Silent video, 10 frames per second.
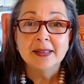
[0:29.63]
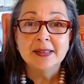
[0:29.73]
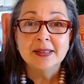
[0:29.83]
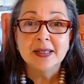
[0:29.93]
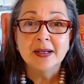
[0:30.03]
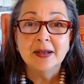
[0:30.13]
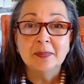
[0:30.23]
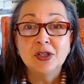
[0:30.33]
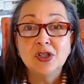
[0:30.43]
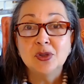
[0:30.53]
and
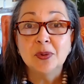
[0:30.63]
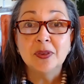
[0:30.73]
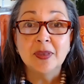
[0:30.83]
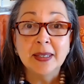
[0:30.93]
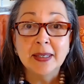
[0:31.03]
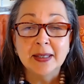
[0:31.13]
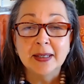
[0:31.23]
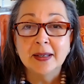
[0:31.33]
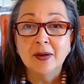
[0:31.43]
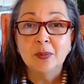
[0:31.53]
get you
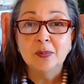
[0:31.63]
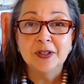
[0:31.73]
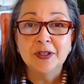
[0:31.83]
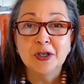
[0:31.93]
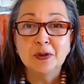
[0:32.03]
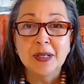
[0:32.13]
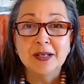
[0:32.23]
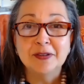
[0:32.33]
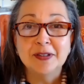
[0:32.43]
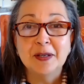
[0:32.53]
thinking, hopefully
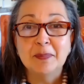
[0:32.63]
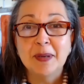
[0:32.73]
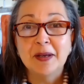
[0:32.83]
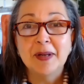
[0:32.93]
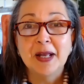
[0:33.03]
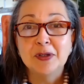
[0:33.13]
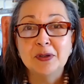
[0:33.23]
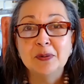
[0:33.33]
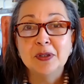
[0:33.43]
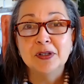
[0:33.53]
creatively, about
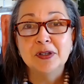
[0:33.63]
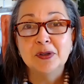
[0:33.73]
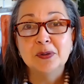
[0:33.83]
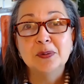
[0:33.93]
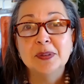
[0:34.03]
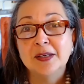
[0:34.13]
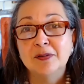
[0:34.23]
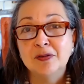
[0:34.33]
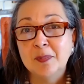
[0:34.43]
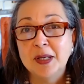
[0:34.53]
how you can
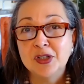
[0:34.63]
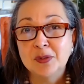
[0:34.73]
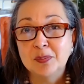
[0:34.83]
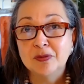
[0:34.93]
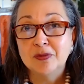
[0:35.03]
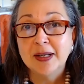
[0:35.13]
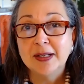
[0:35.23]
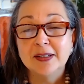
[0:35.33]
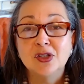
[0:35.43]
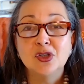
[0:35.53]
use the information
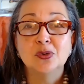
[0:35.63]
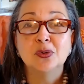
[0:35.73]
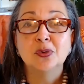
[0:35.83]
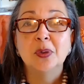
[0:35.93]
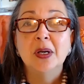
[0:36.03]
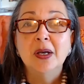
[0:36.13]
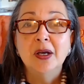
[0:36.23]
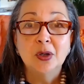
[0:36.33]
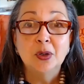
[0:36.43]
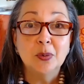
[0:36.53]
provided to
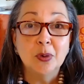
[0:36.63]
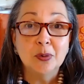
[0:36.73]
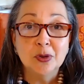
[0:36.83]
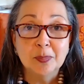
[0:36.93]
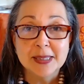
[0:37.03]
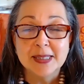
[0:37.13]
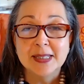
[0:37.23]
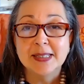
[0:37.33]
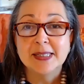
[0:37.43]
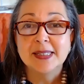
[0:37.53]
grow your
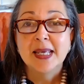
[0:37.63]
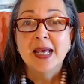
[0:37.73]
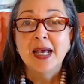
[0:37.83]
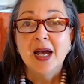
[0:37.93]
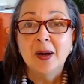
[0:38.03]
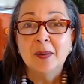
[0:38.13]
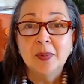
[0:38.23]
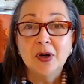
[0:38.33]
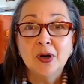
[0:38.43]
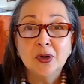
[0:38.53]
business.
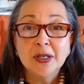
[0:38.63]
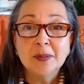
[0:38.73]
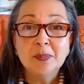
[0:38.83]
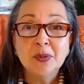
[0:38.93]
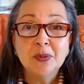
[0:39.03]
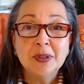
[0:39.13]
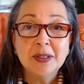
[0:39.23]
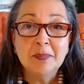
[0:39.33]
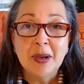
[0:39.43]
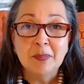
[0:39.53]
Her
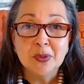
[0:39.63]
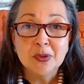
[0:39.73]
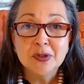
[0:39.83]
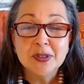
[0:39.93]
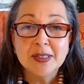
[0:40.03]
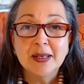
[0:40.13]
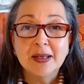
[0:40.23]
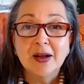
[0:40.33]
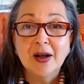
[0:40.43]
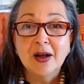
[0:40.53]
community members,